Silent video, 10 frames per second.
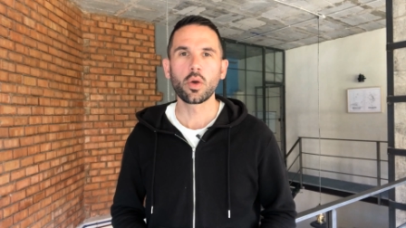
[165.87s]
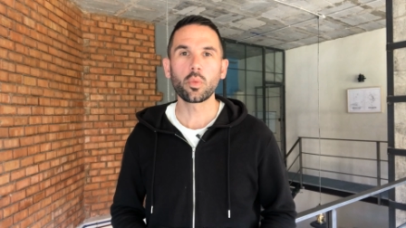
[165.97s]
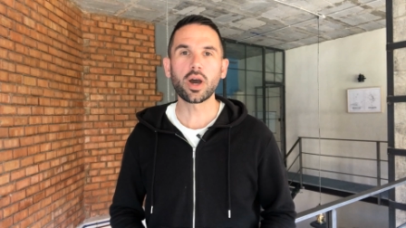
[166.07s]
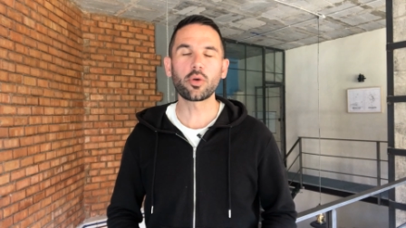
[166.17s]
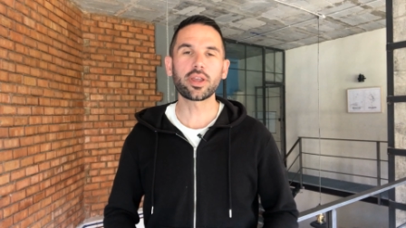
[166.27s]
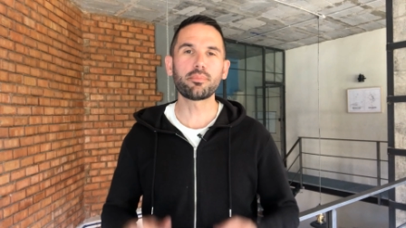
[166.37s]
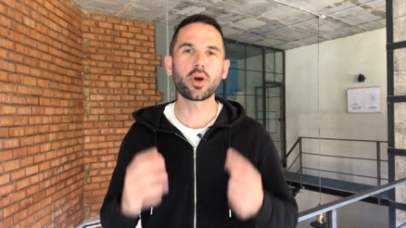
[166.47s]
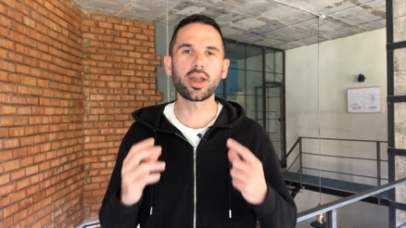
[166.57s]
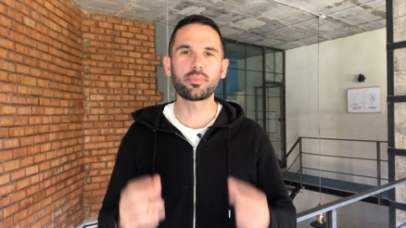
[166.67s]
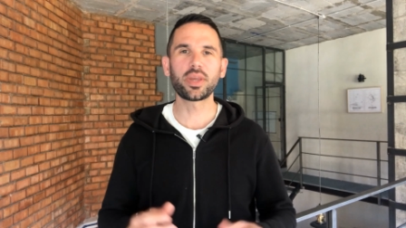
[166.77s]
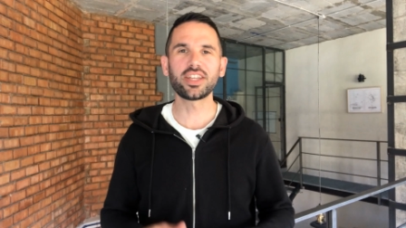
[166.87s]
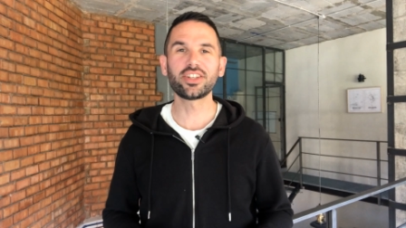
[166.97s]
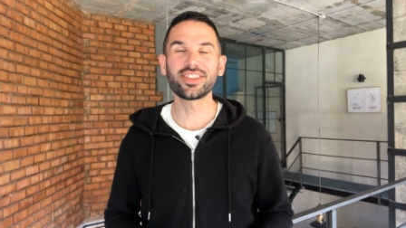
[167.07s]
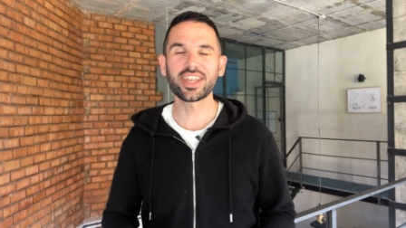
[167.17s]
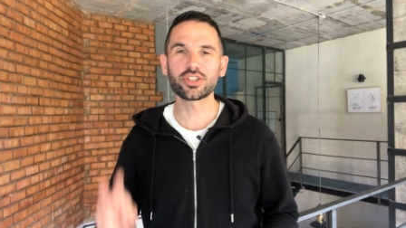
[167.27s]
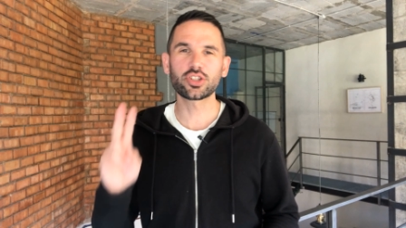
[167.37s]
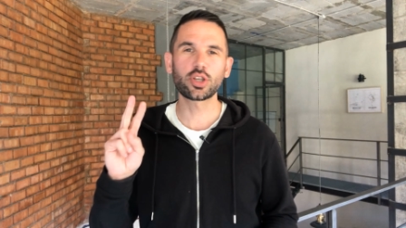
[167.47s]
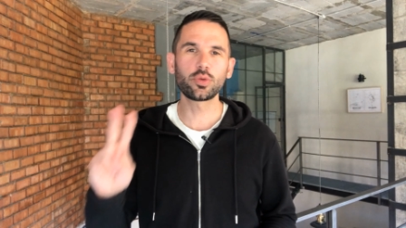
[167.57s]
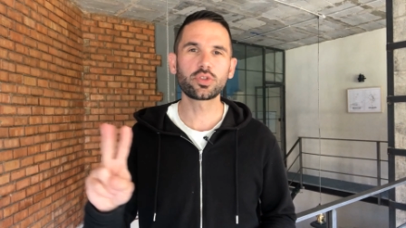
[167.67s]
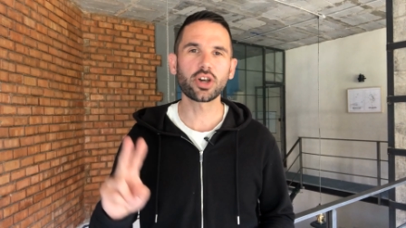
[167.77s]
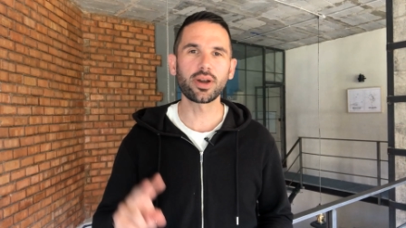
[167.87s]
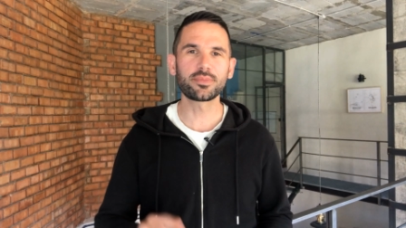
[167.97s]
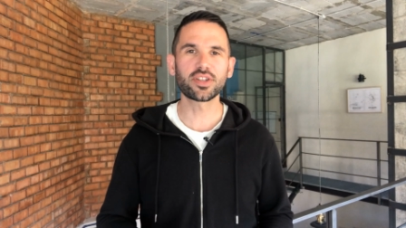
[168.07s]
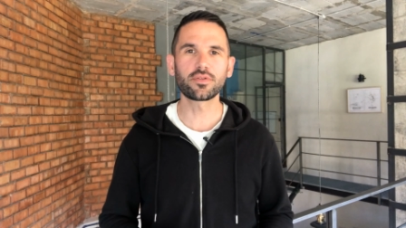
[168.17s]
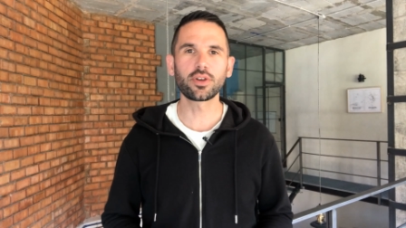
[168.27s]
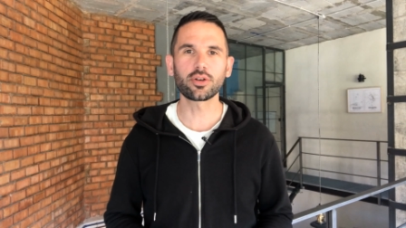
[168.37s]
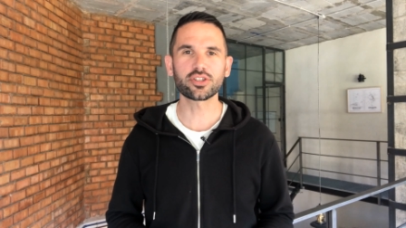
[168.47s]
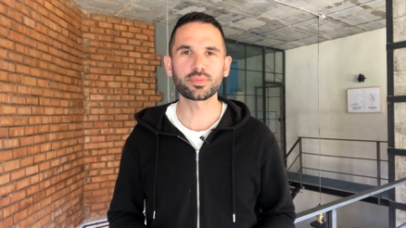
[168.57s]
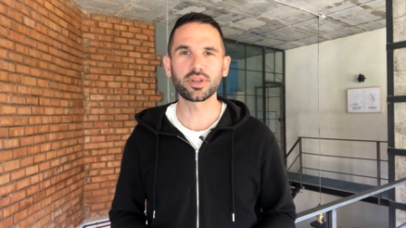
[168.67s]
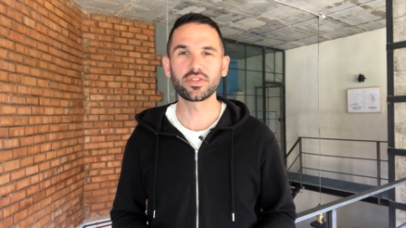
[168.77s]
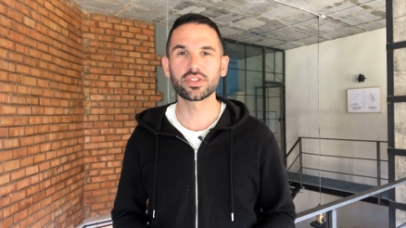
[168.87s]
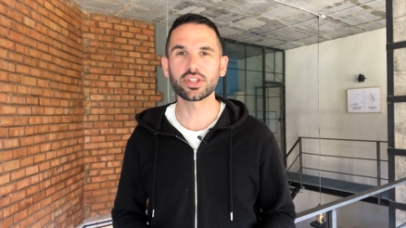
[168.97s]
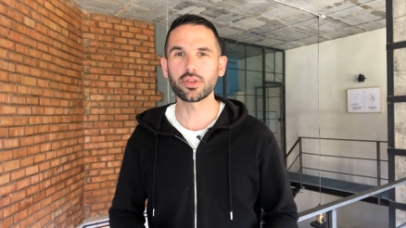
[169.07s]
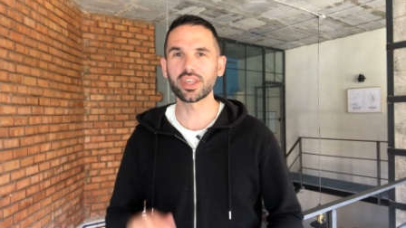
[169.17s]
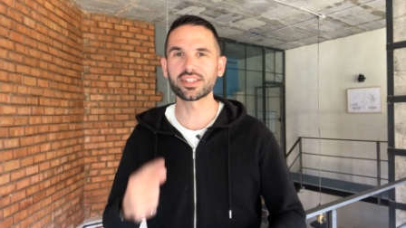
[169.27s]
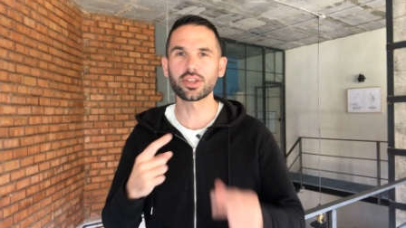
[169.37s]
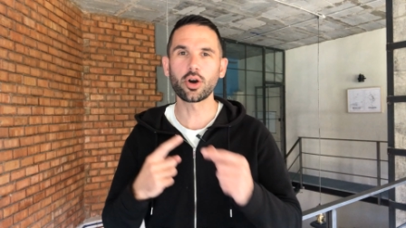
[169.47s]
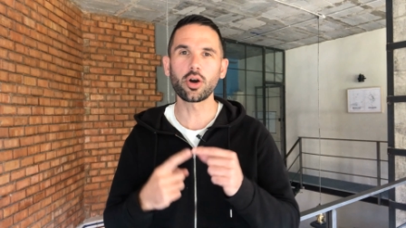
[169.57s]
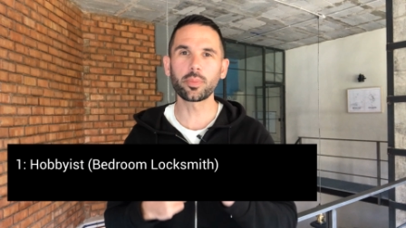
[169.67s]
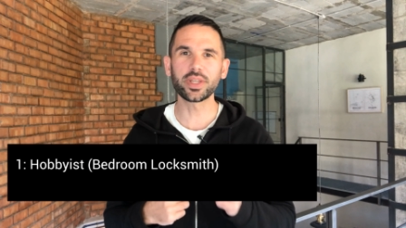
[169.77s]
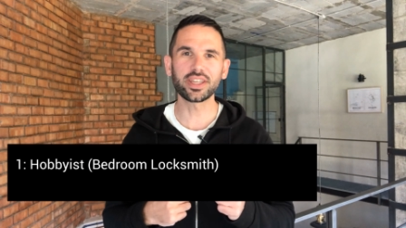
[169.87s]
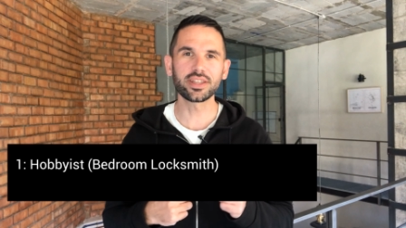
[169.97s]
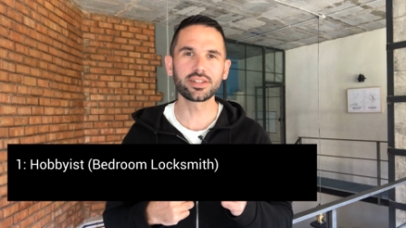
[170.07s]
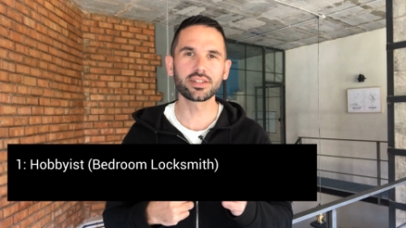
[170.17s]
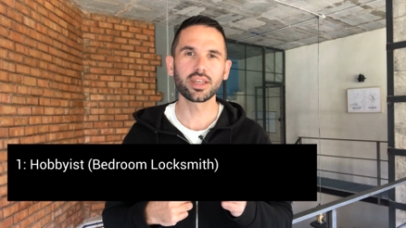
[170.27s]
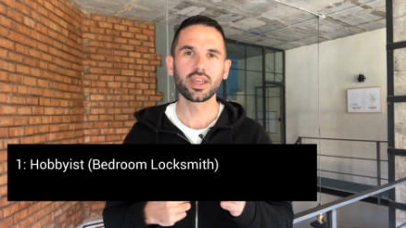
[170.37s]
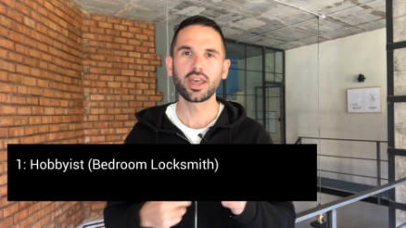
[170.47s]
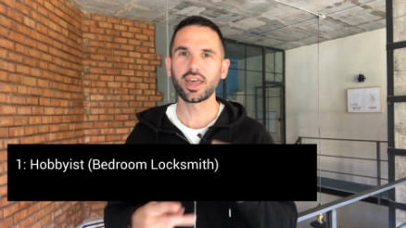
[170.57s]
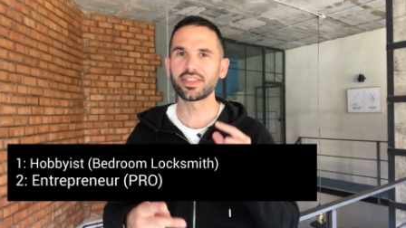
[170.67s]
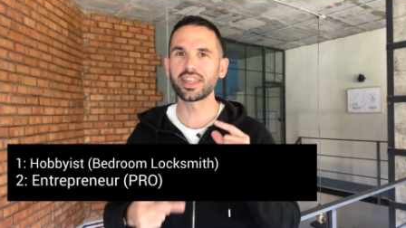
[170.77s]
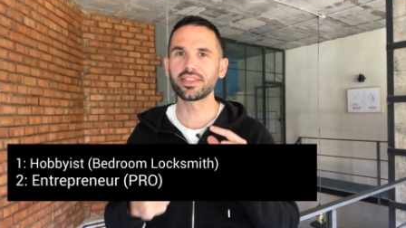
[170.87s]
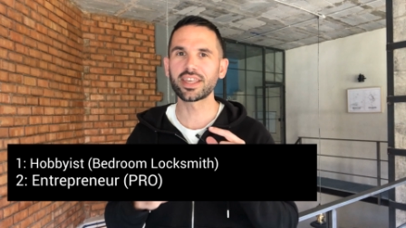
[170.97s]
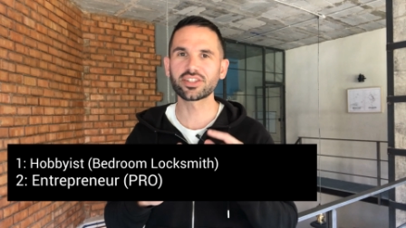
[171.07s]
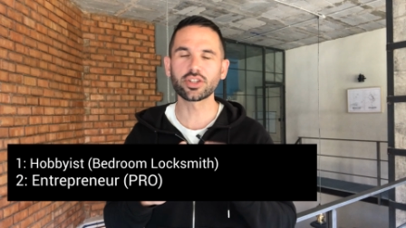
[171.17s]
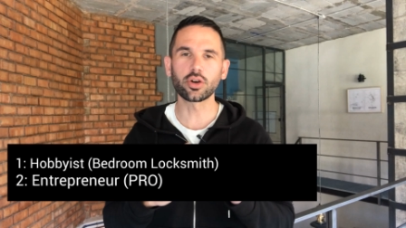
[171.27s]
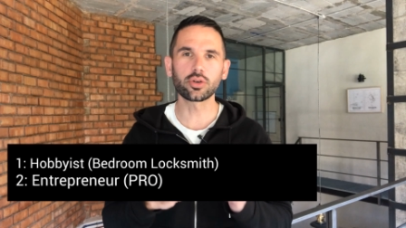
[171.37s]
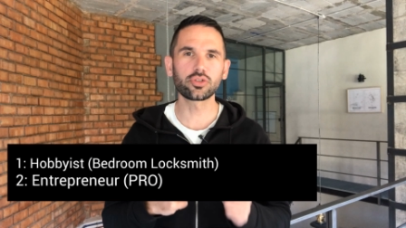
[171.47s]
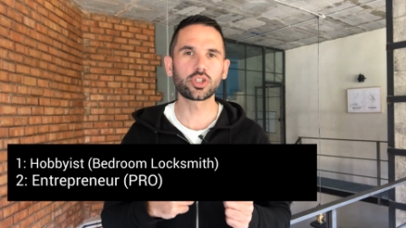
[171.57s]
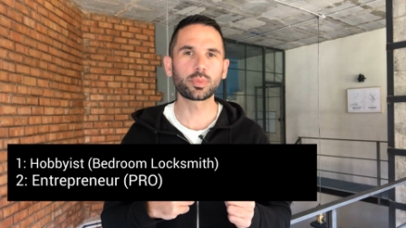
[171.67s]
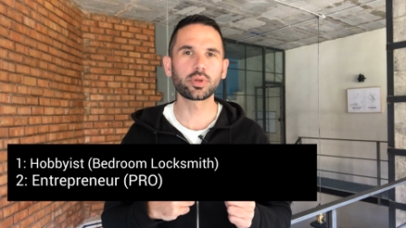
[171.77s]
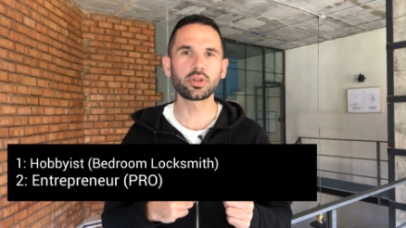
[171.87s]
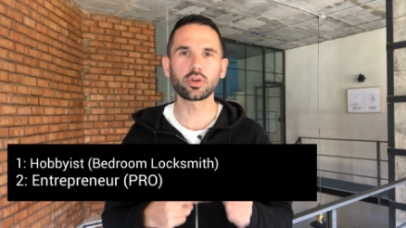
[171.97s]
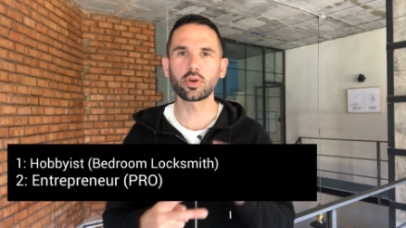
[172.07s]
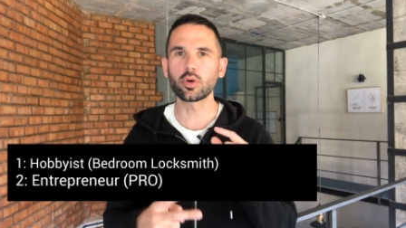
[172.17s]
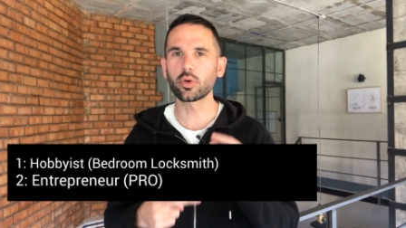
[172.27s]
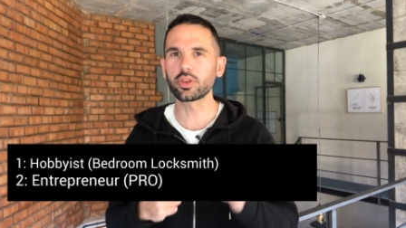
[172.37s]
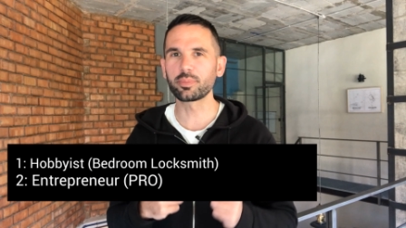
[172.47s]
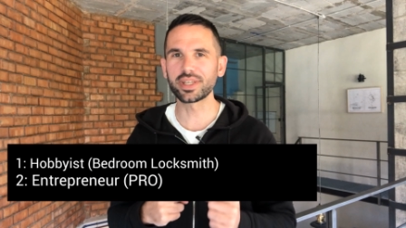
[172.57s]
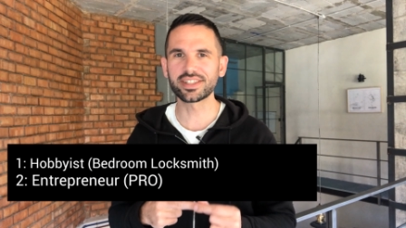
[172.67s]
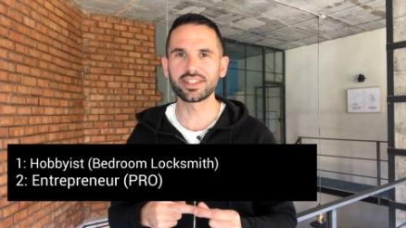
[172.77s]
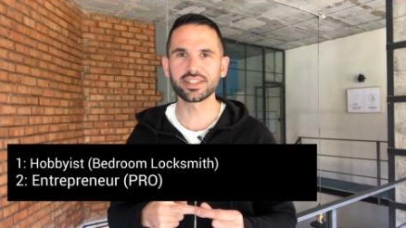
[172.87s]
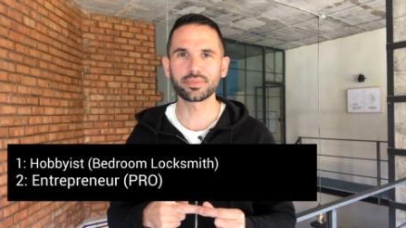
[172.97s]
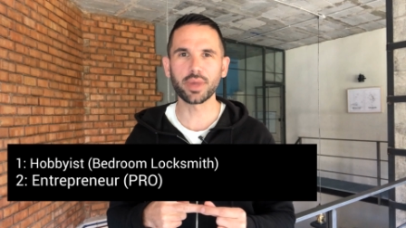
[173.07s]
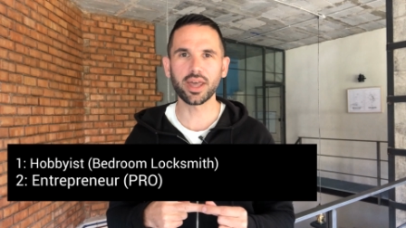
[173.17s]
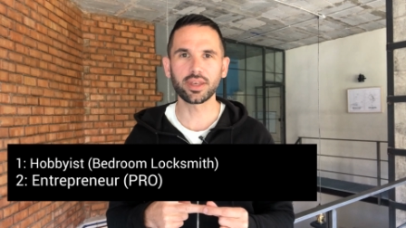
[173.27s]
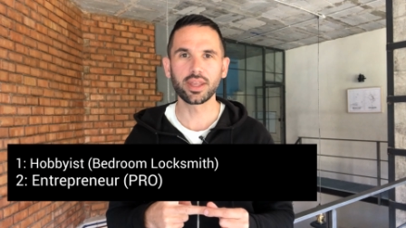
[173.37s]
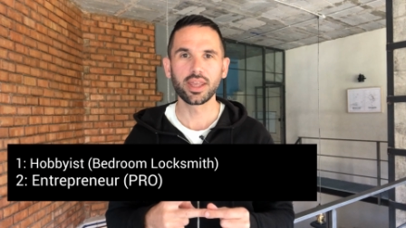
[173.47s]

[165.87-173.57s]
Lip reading: Well, in my opinion, there's 2 types of locksmiths. So there's the hobbyist, and then there's the entrepreneur or the businessman.